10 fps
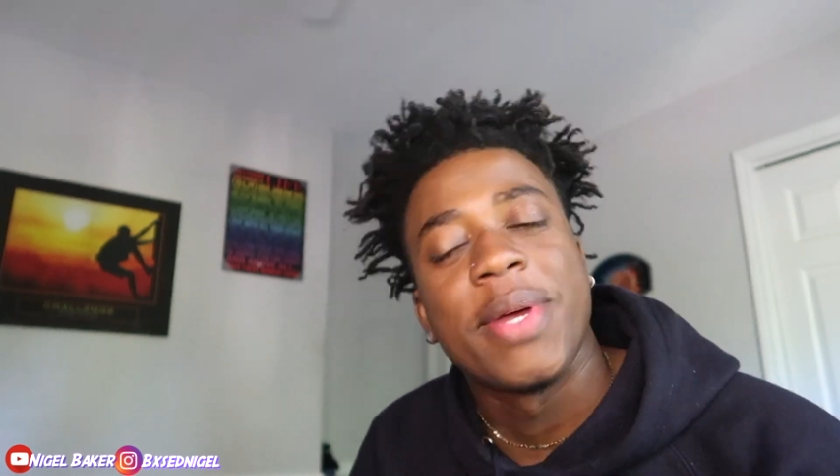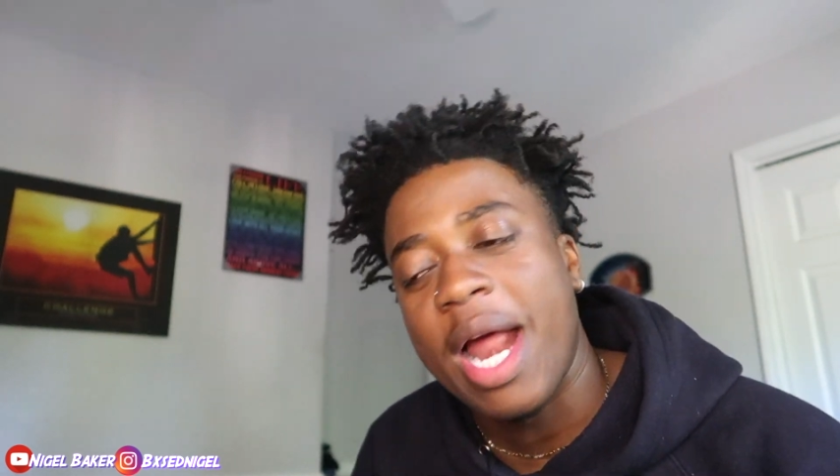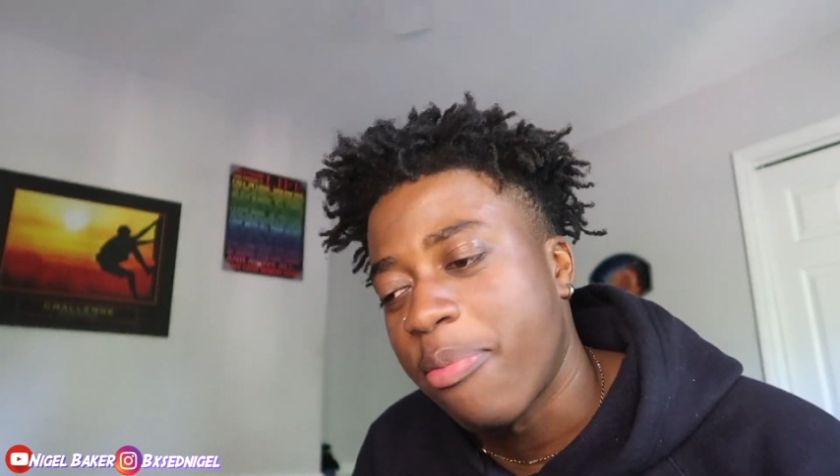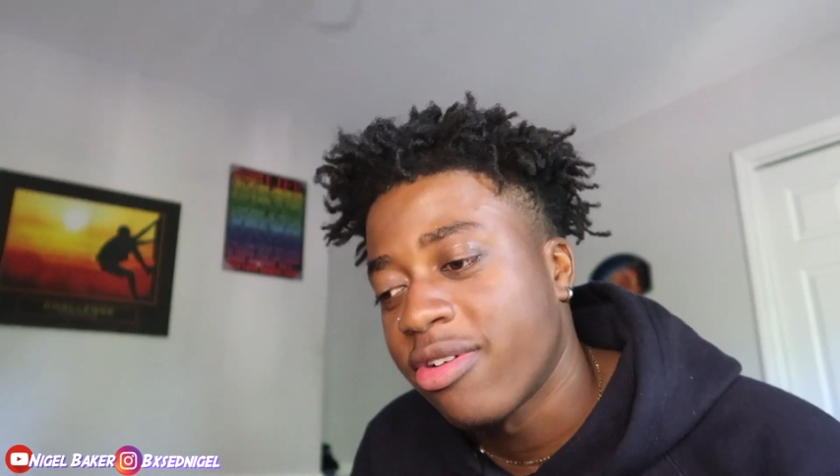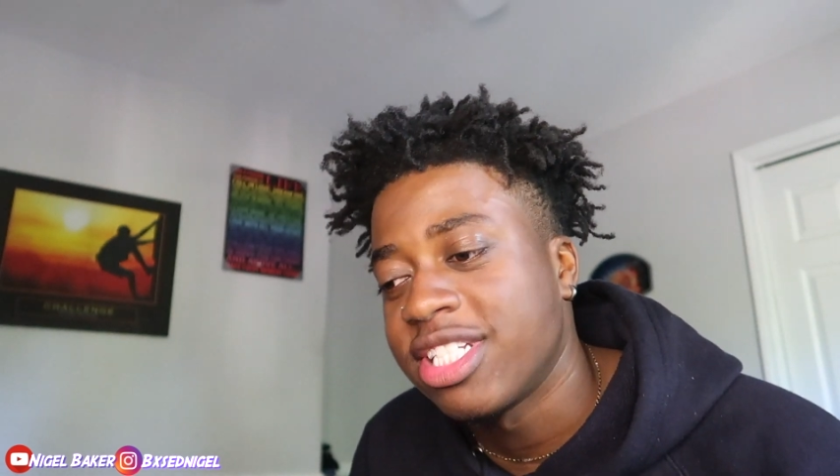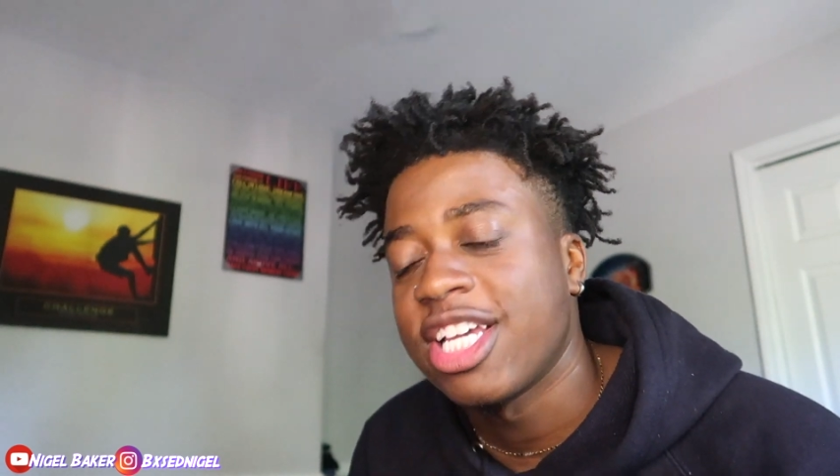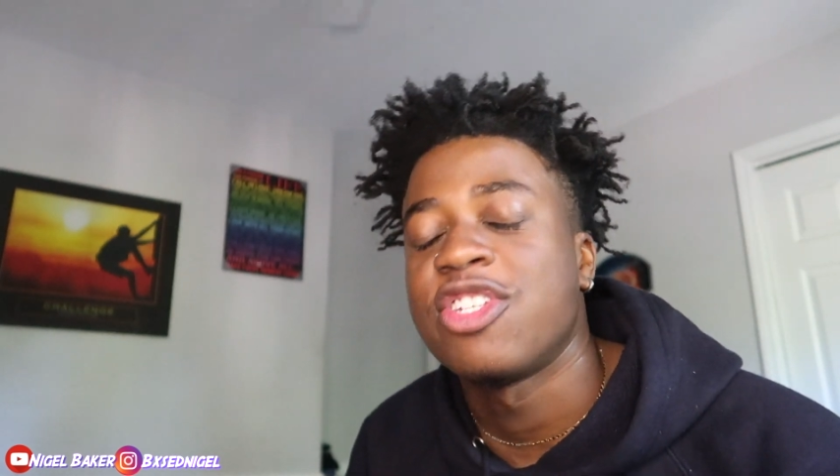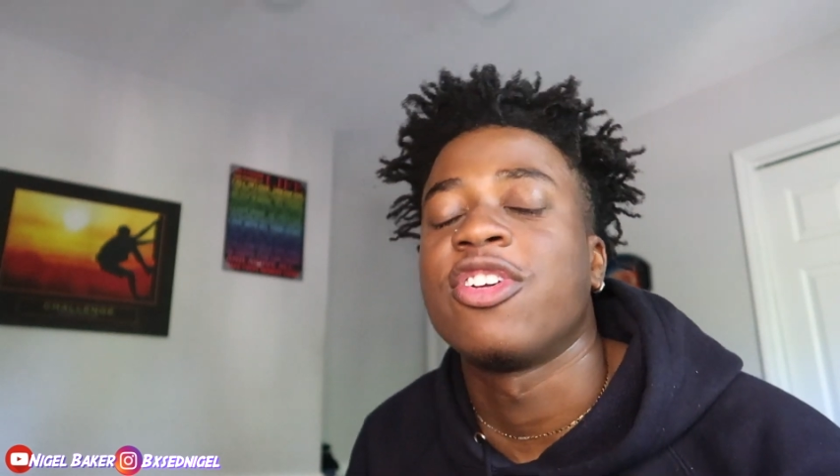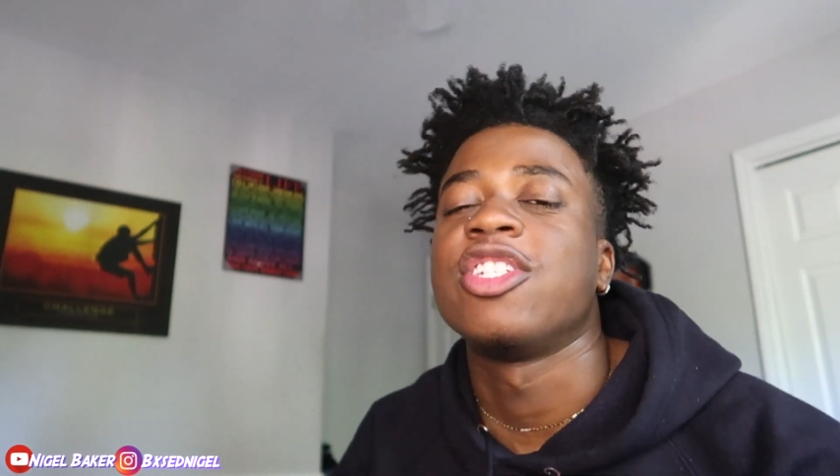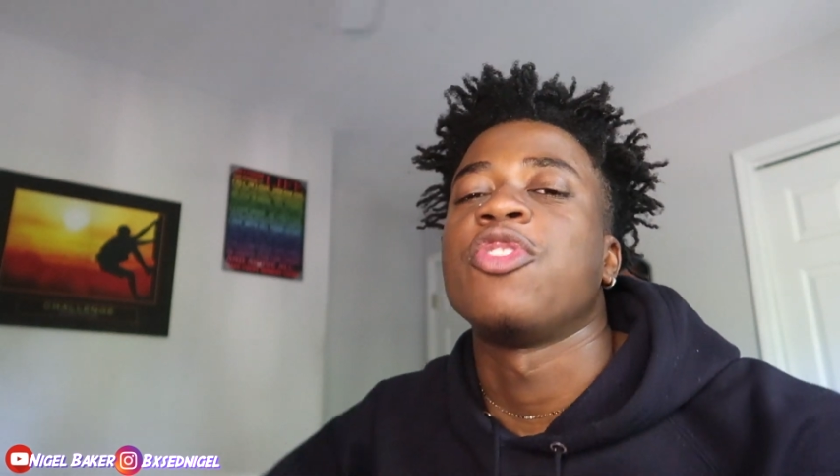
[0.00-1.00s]
But I
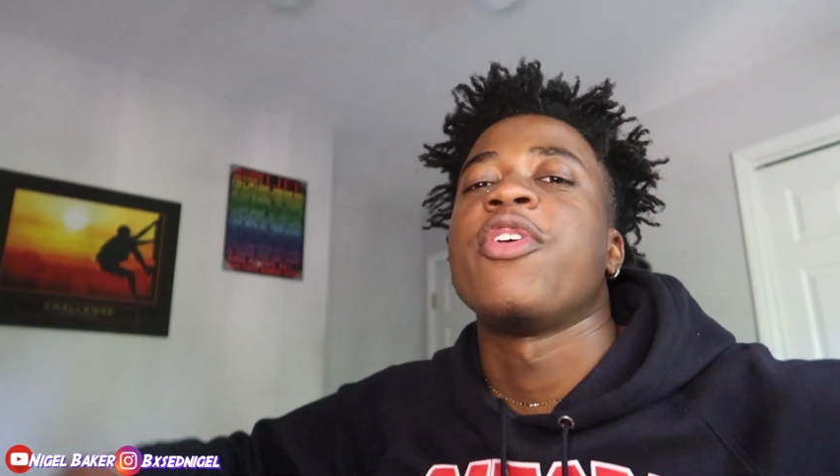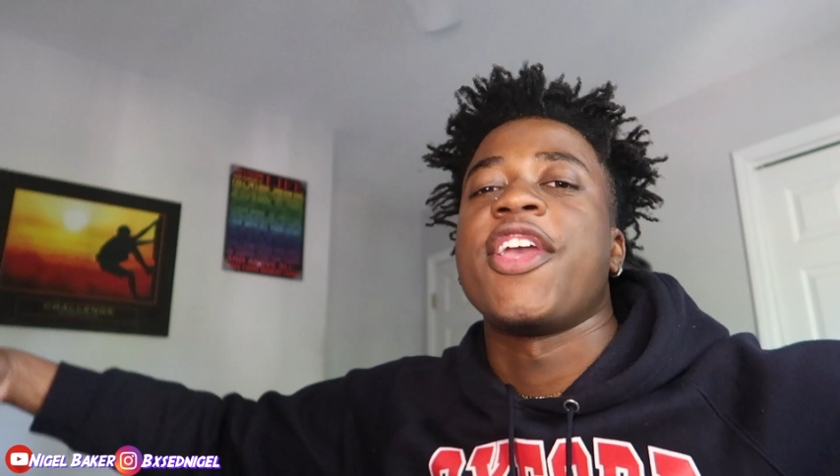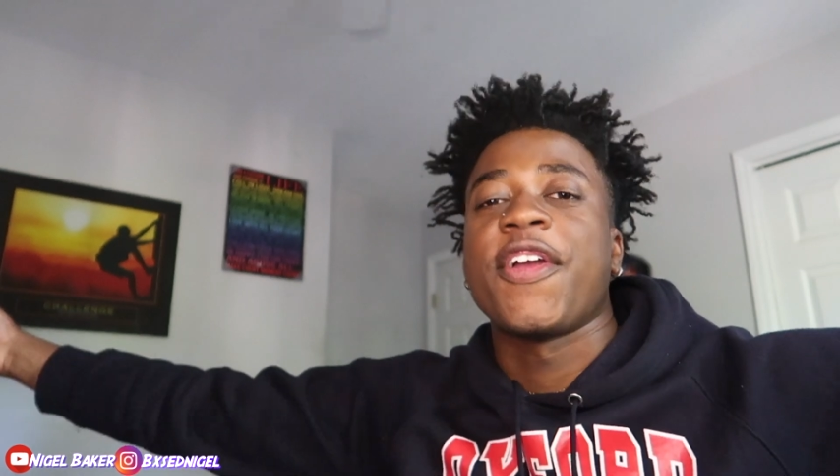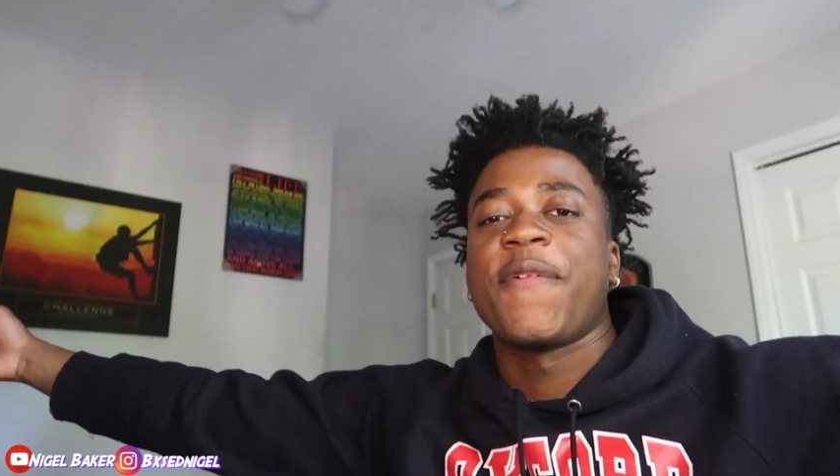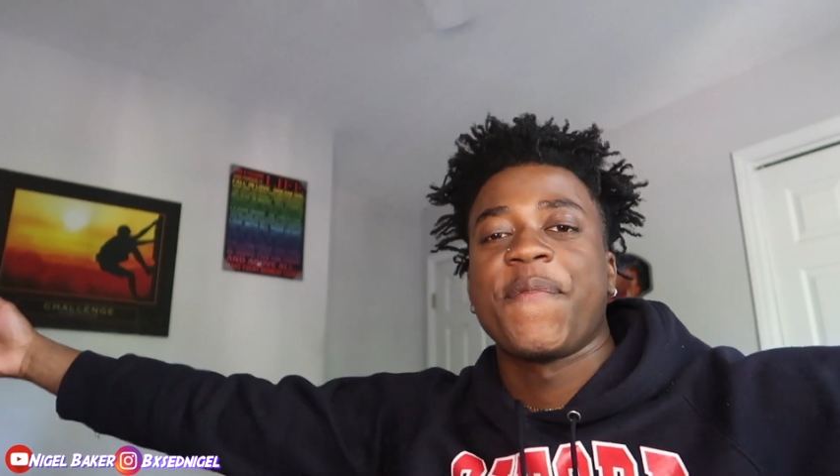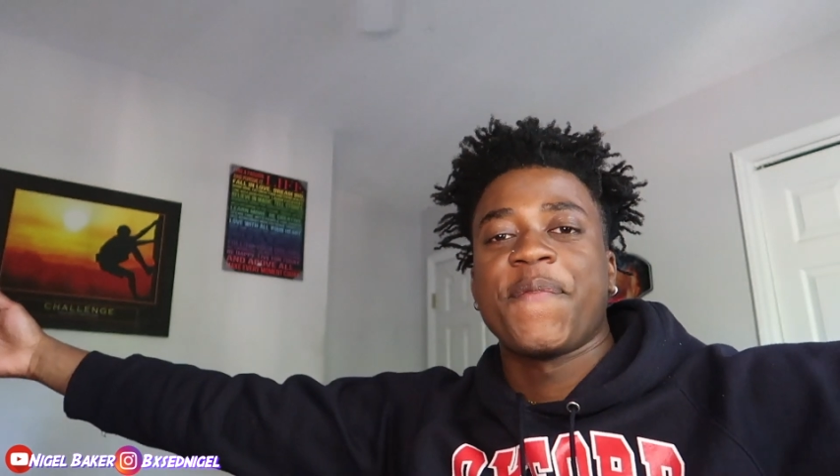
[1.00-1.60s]
appreciate you because you here.